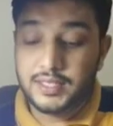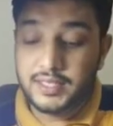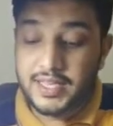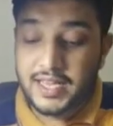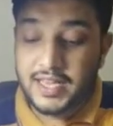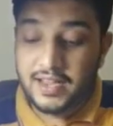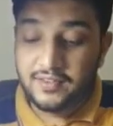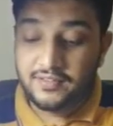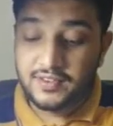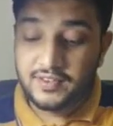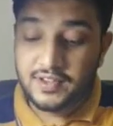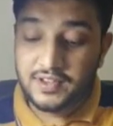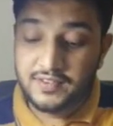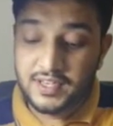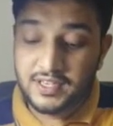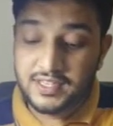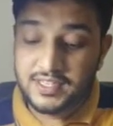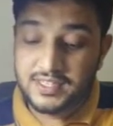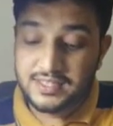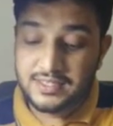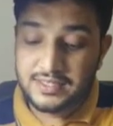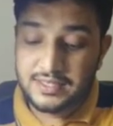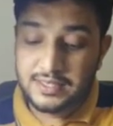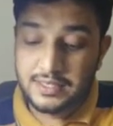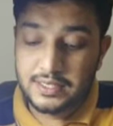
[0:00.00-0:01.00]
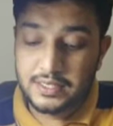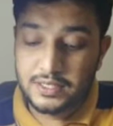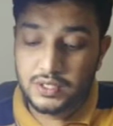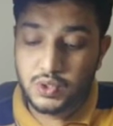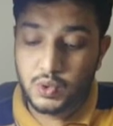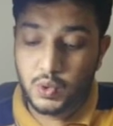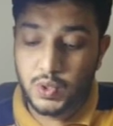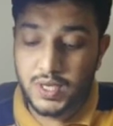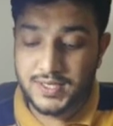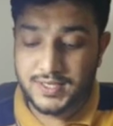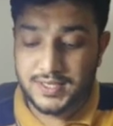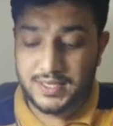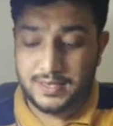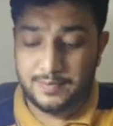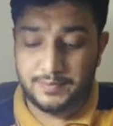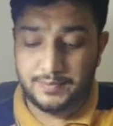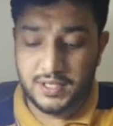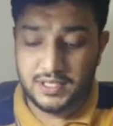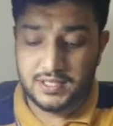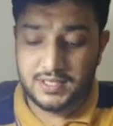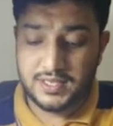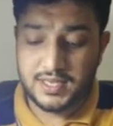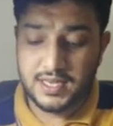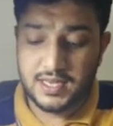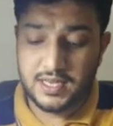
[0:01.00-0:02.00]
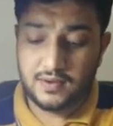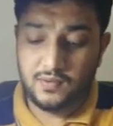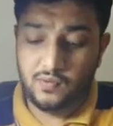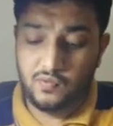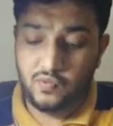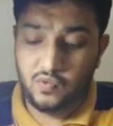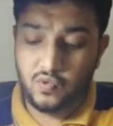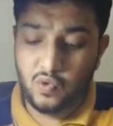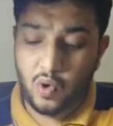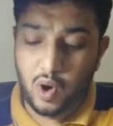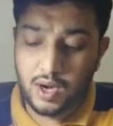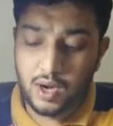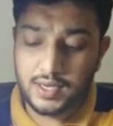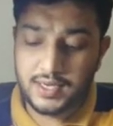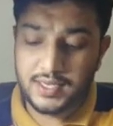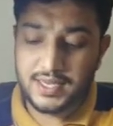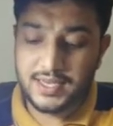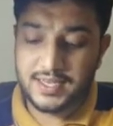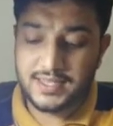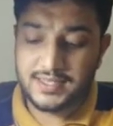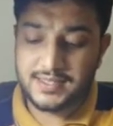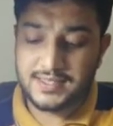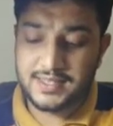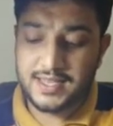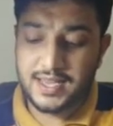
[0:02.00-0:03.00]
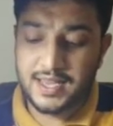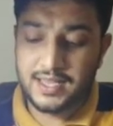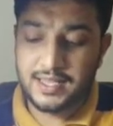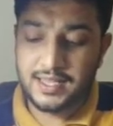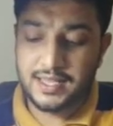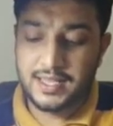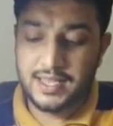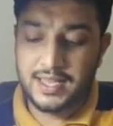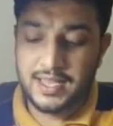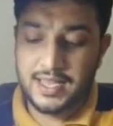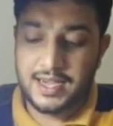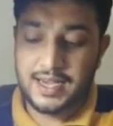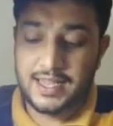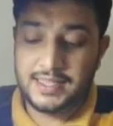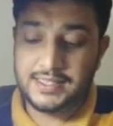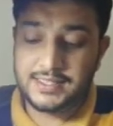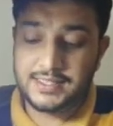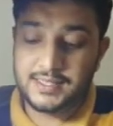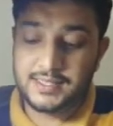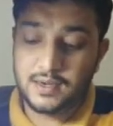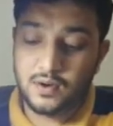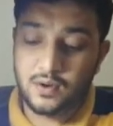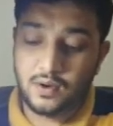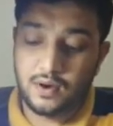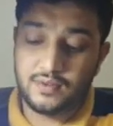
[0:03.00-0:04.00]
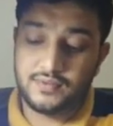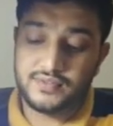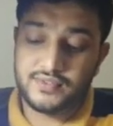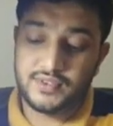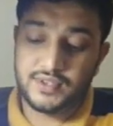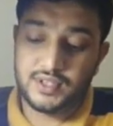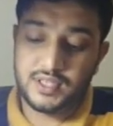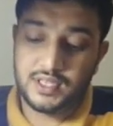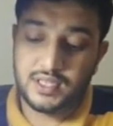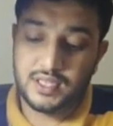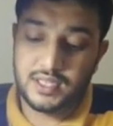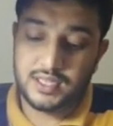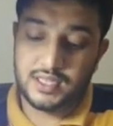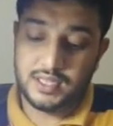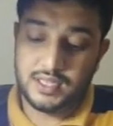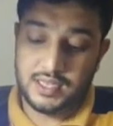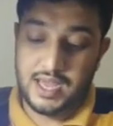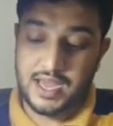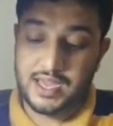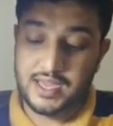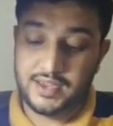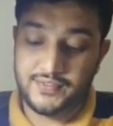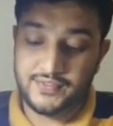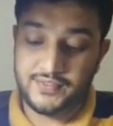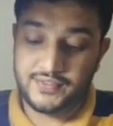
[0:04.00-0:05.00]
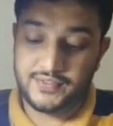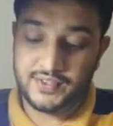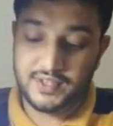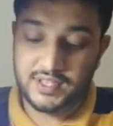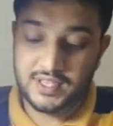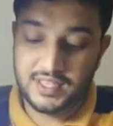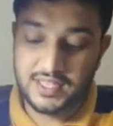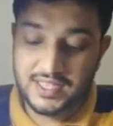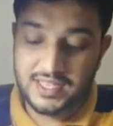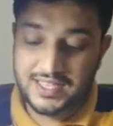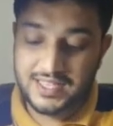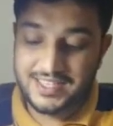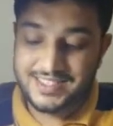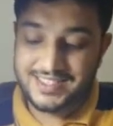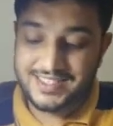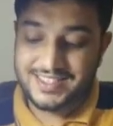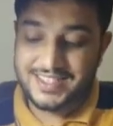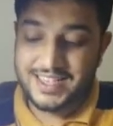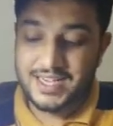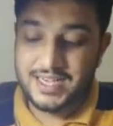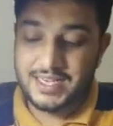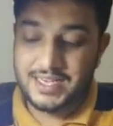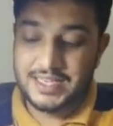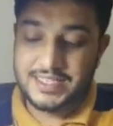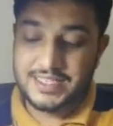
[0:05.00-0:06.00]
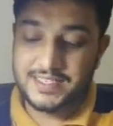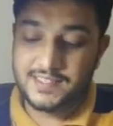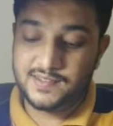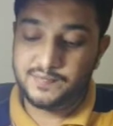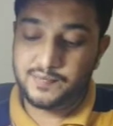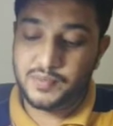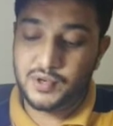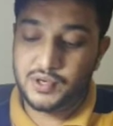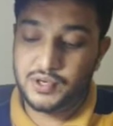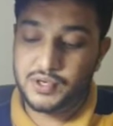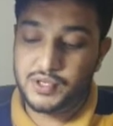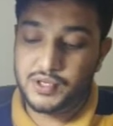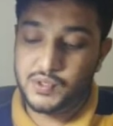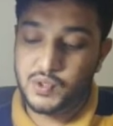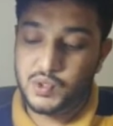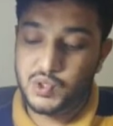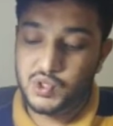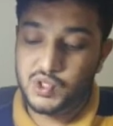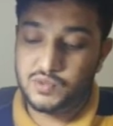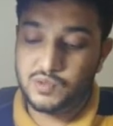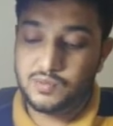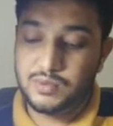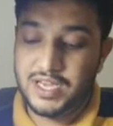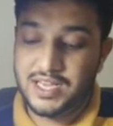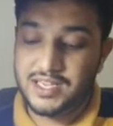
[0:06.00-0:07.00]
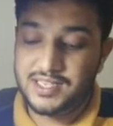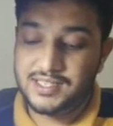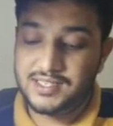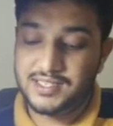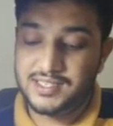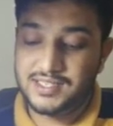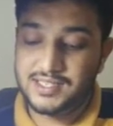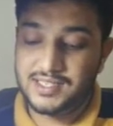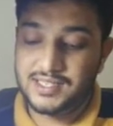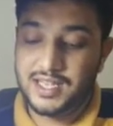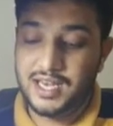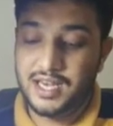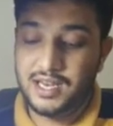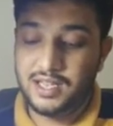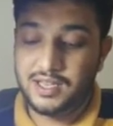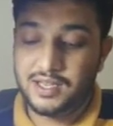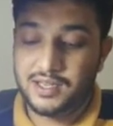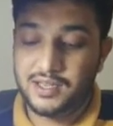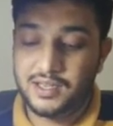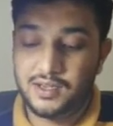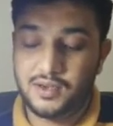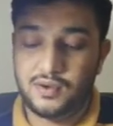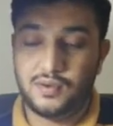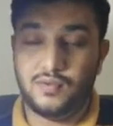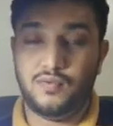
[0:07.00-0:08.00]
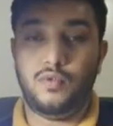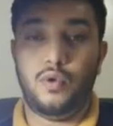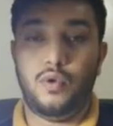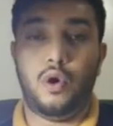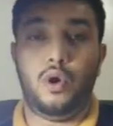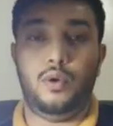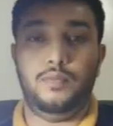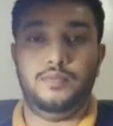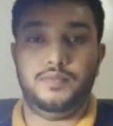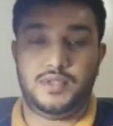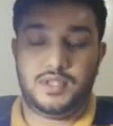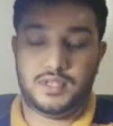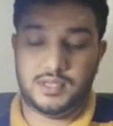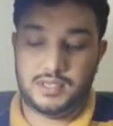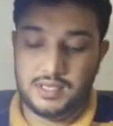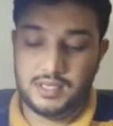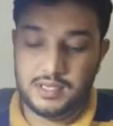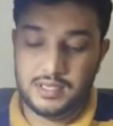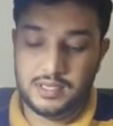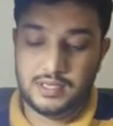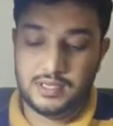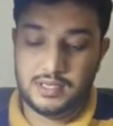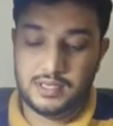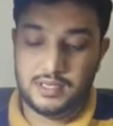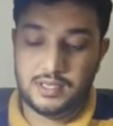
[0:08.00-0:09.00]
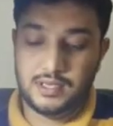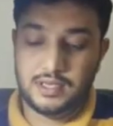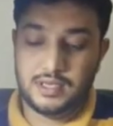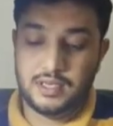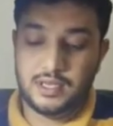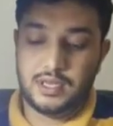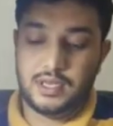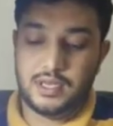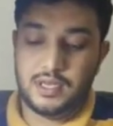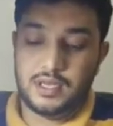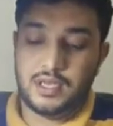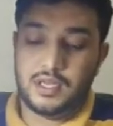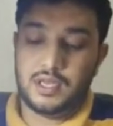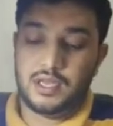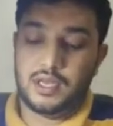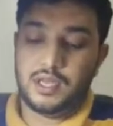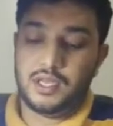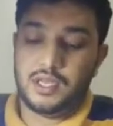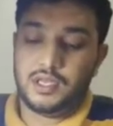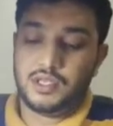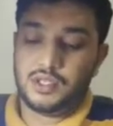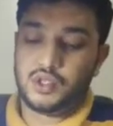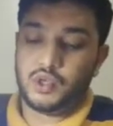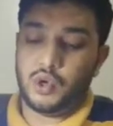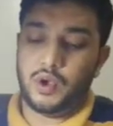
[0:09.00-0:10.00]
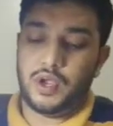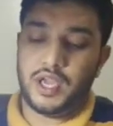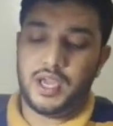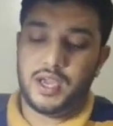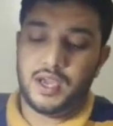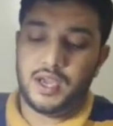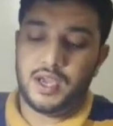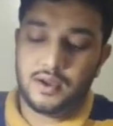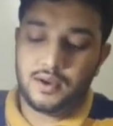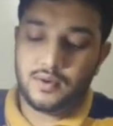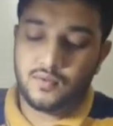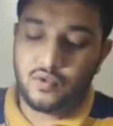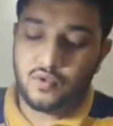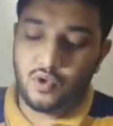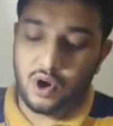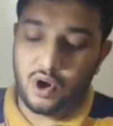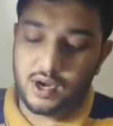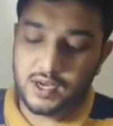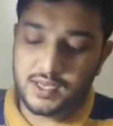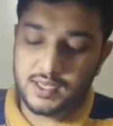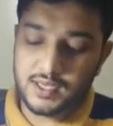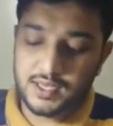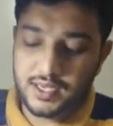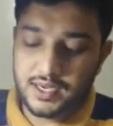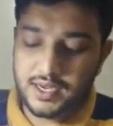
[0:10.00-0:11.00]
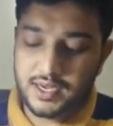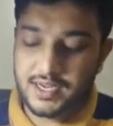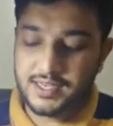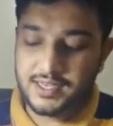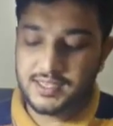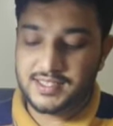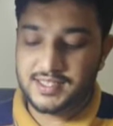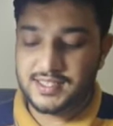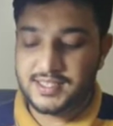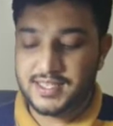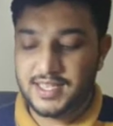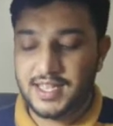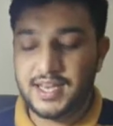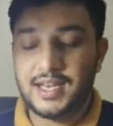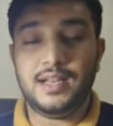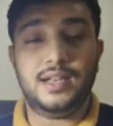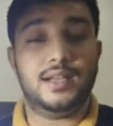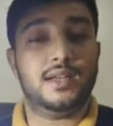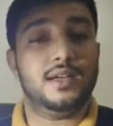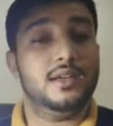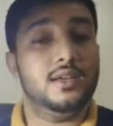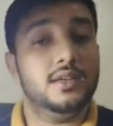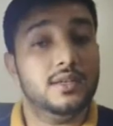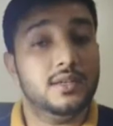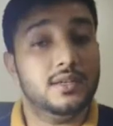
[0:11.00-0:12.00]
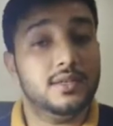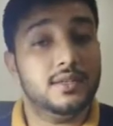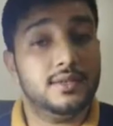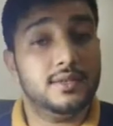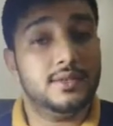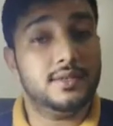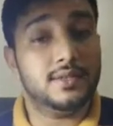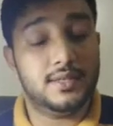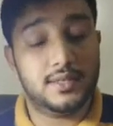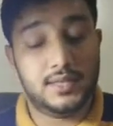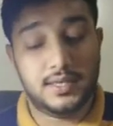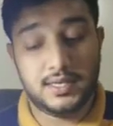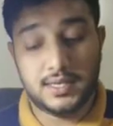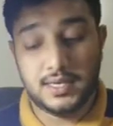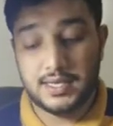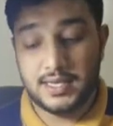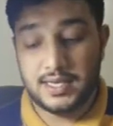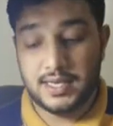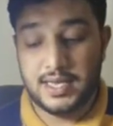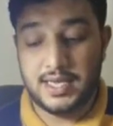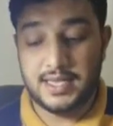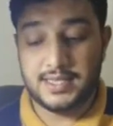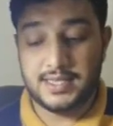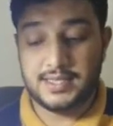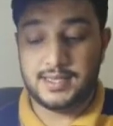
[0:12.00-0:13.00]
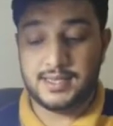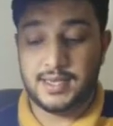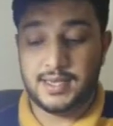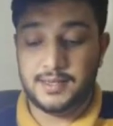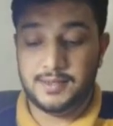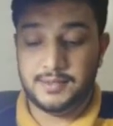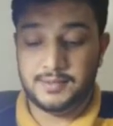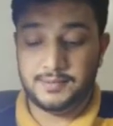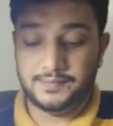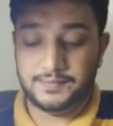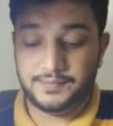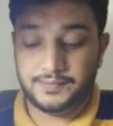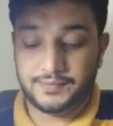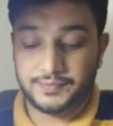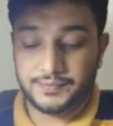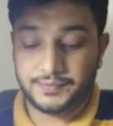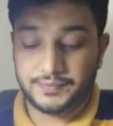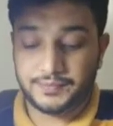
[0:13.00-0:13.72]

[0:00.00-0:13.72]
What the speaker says: They have given us 2 examples here. Water is the elixir of life. Silk is produced by silkworms. So here water and silk is a